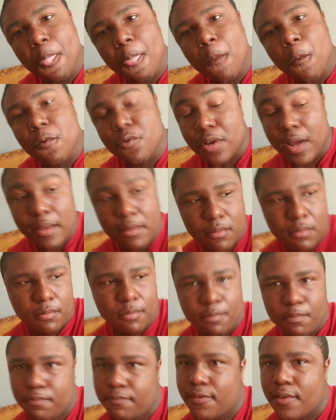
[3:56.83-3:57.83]
Or try,
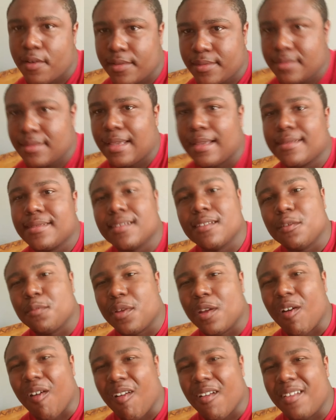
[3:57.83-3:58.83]
well, first, that's going to
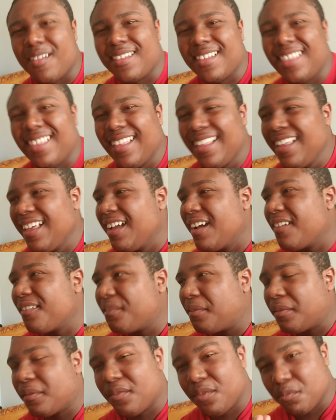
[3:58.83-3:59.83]
be hard.
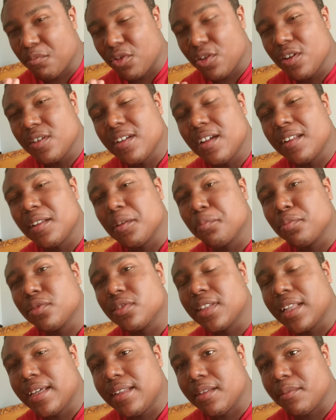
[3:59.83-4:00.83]
Learn how to
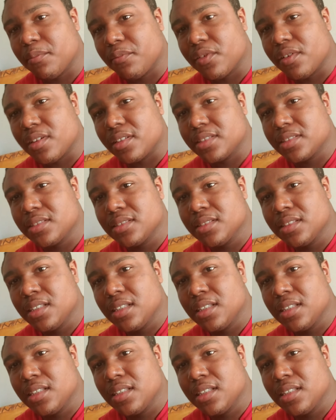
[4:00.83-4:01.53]
play them first.